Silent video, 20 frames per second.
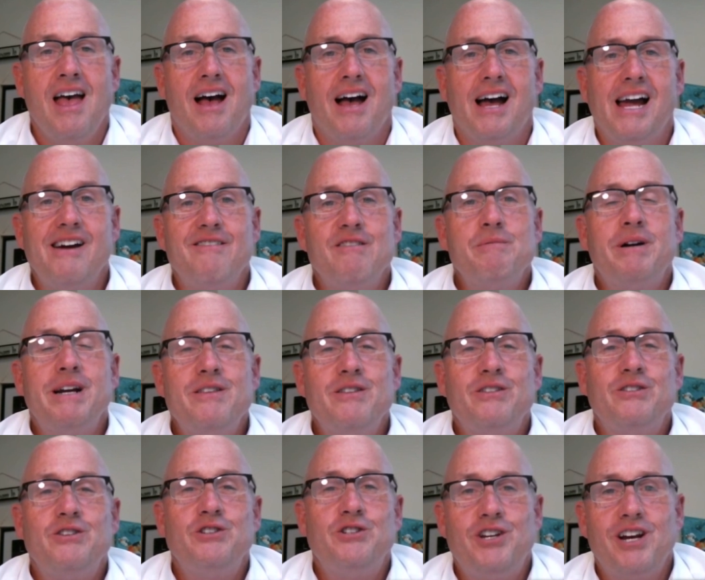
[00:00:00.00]
Hi everybody,
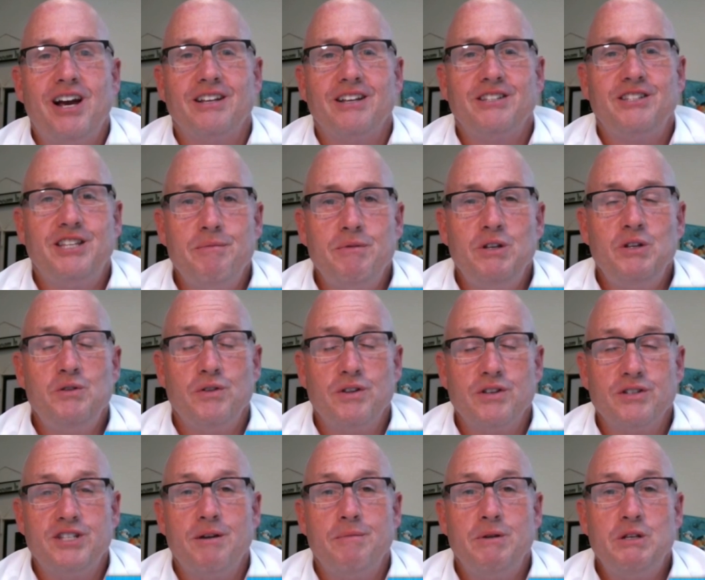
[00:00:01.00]
this is John Simmonds with
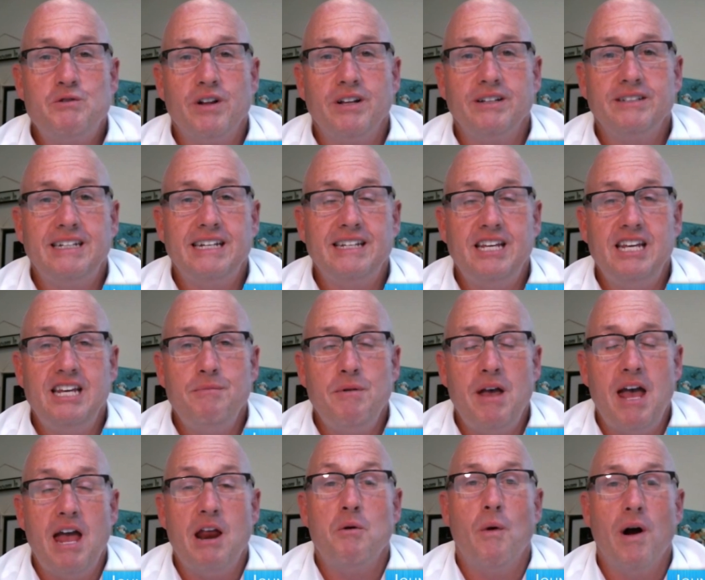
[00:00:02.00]
the Simmonds Realty Team
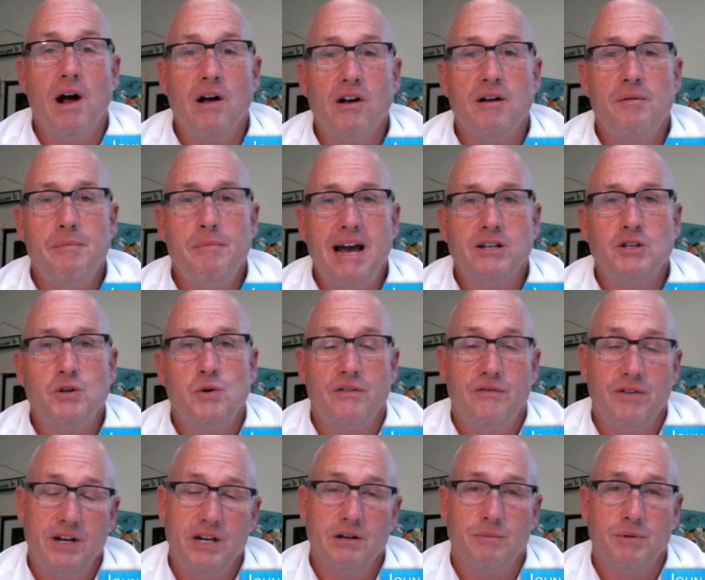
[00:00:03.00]
and welcome back to our
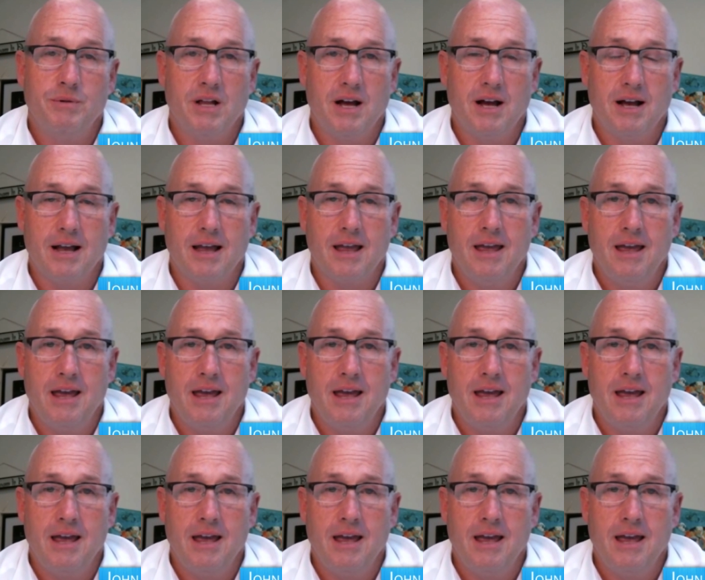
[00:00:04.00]
video blog.